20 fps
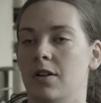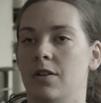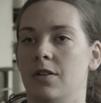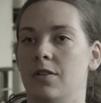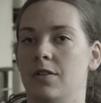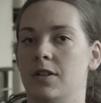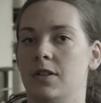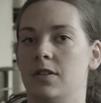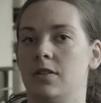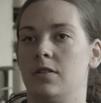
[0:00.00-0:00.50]

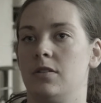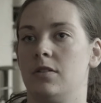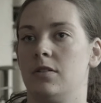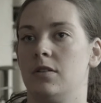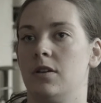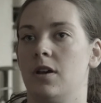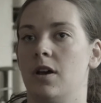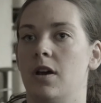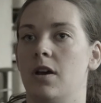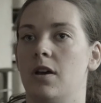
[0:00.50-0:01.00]
this
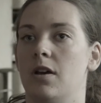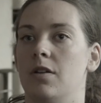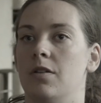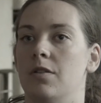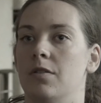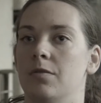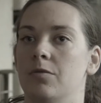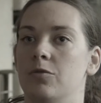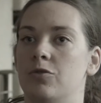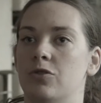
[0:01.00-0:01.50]

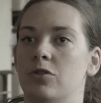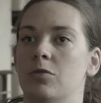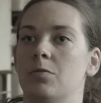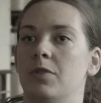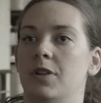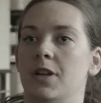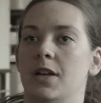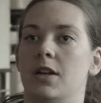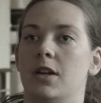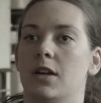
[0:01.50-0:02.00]
group
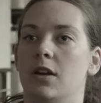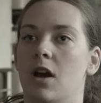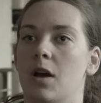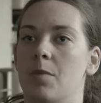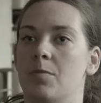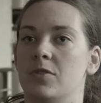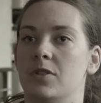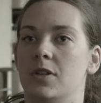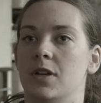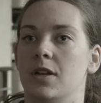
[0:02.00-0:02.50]
leader
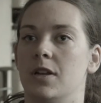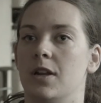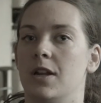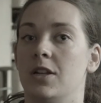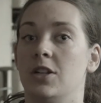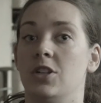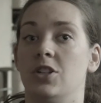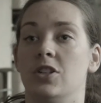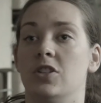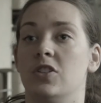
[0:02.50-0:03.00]
comes in and
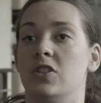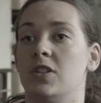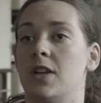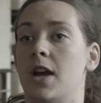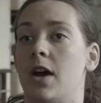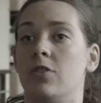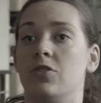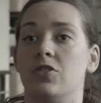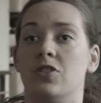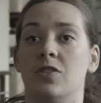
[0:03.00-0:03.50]
he just
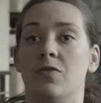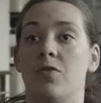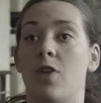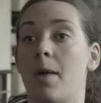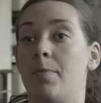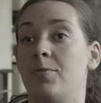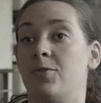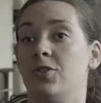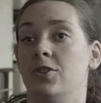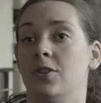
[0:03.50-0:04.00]
shouts,
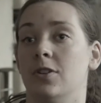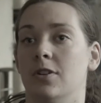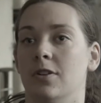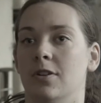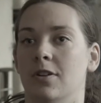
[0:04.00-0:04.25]
"Eruption!"